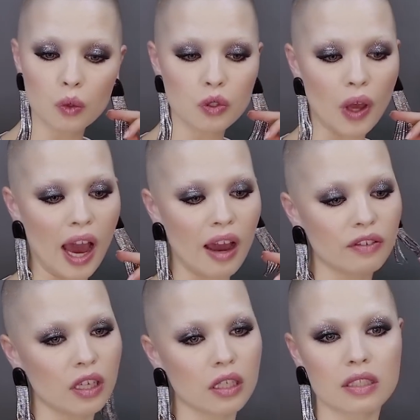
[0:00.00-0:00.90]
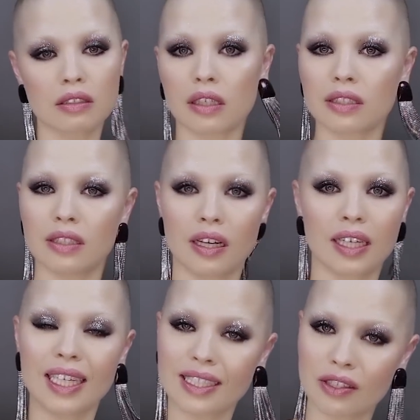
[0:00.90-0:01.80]
also have an Anastasia
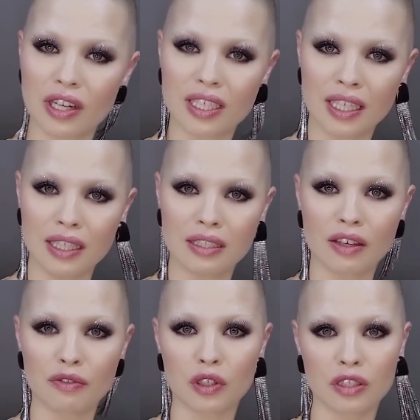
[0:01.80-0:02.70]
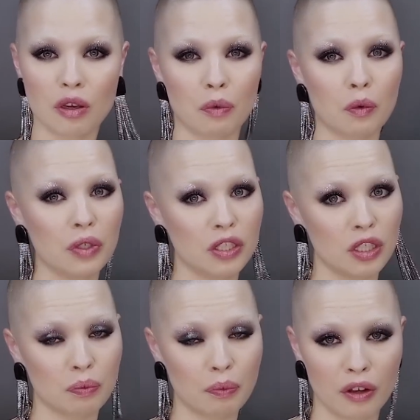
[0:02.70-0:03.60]
glitter adhesive, for example, which
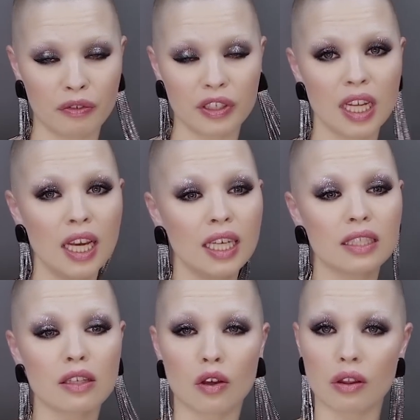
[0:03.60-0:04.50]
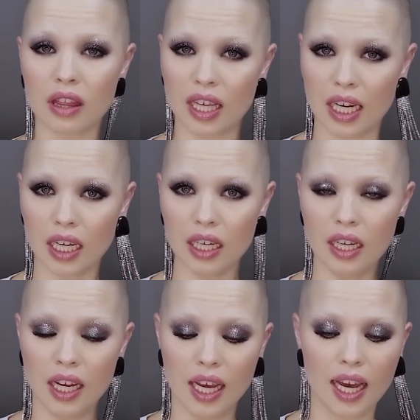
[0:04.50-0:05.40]
is perfect. It's a lot thinner,
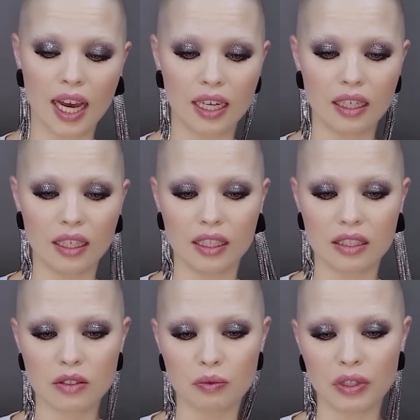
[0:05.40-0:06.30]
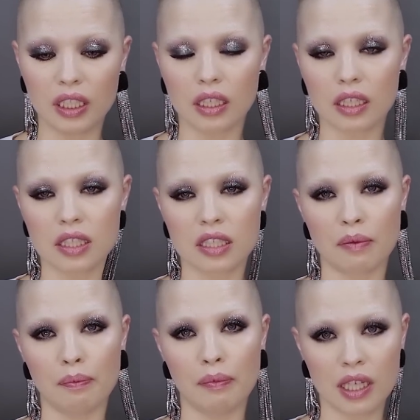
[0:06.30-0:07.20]
and it's really nice
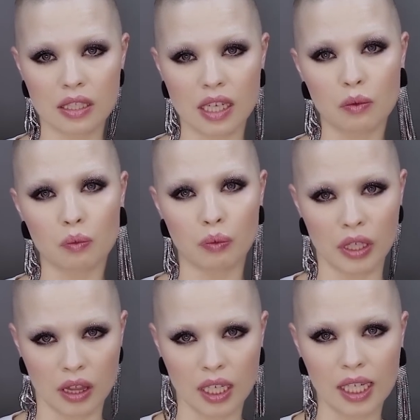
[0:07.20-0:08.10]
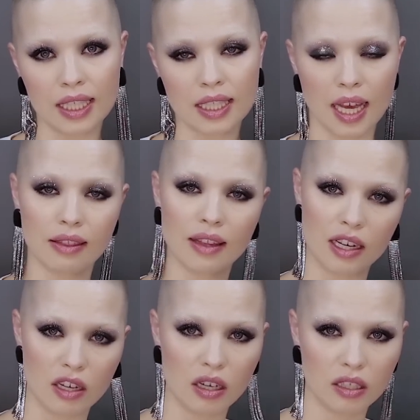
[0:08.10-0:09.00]
to mix it with the glitter and
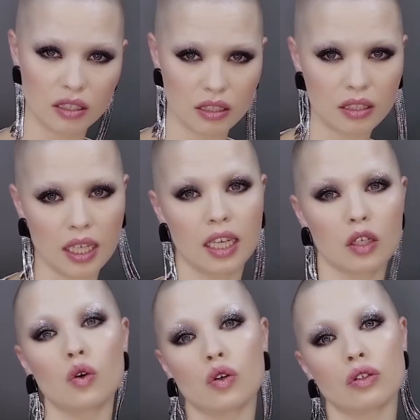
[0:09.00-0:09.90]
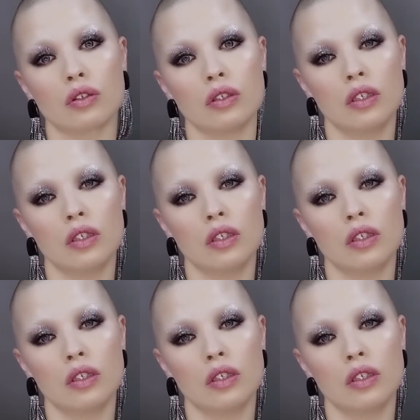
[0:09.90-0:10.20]
then stick it on.